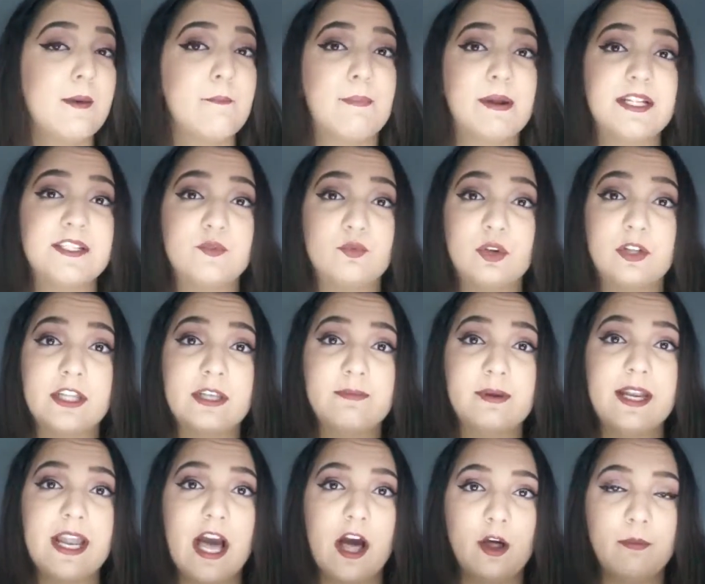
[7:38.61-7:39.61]
But it's really
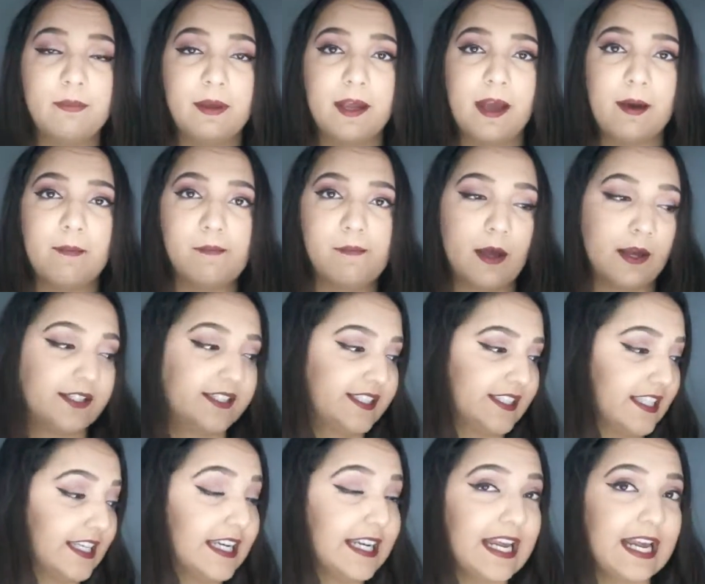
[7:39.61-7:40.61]
been helping up my
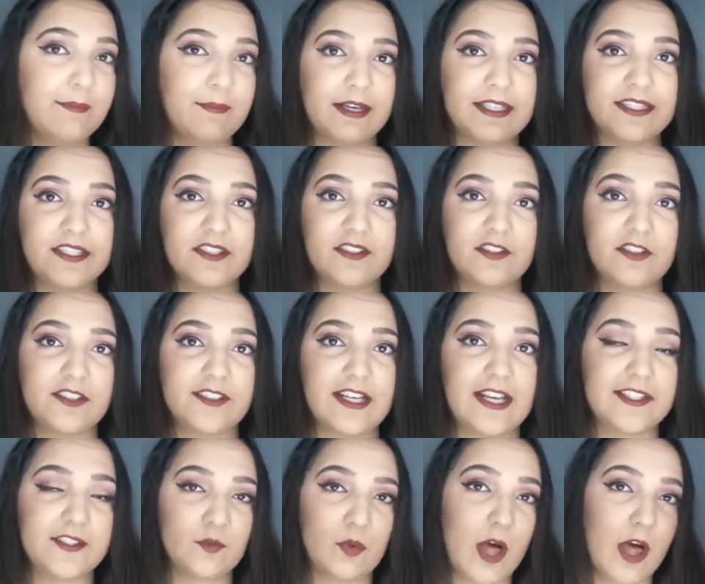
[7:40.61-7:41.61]
skin and my sister's
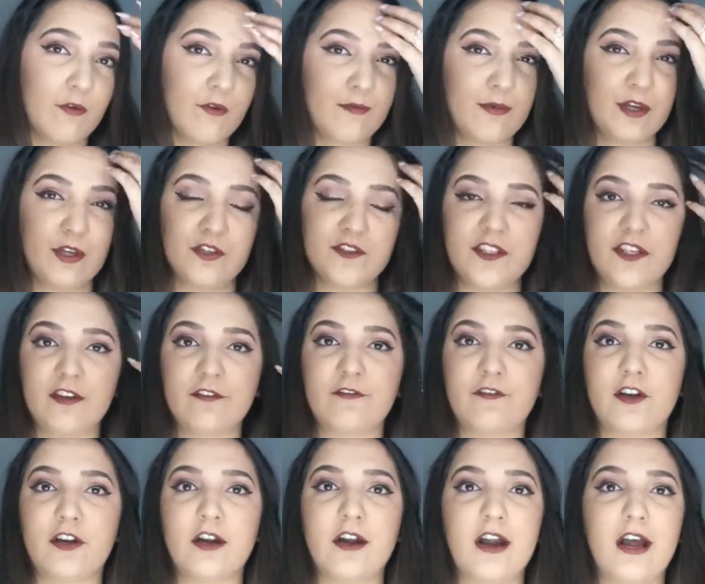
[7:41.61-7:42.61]
as well. And we've been using it
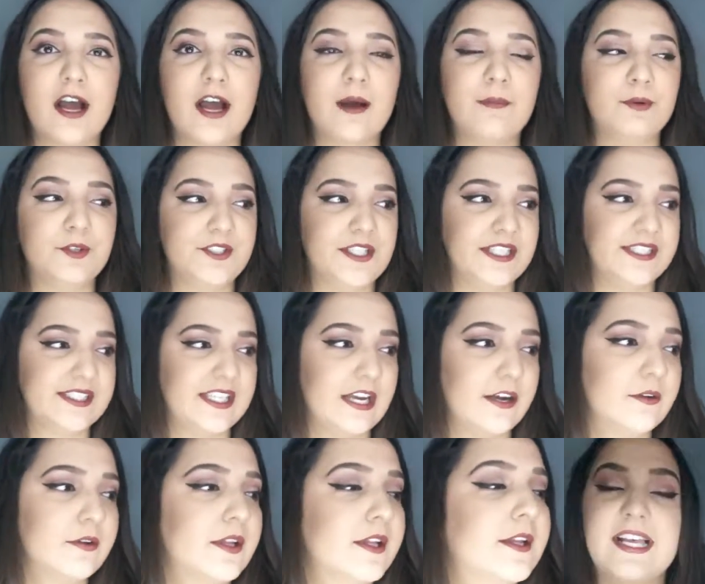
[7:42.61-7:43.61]
for a couple days now.